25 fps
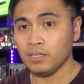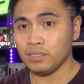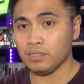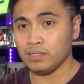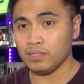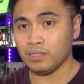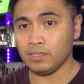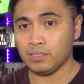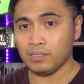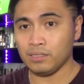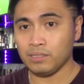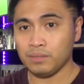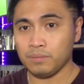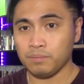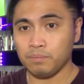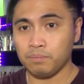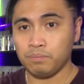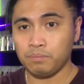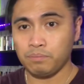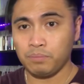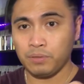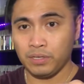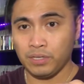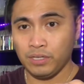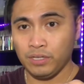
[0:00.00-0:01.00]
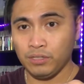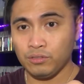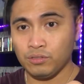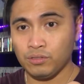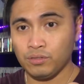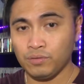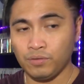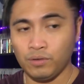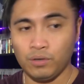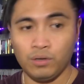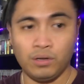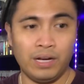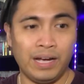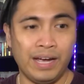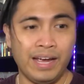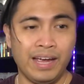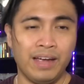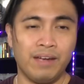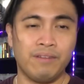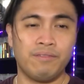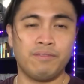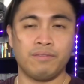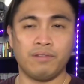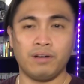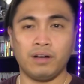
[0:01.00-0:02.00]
This is pretty useful. I have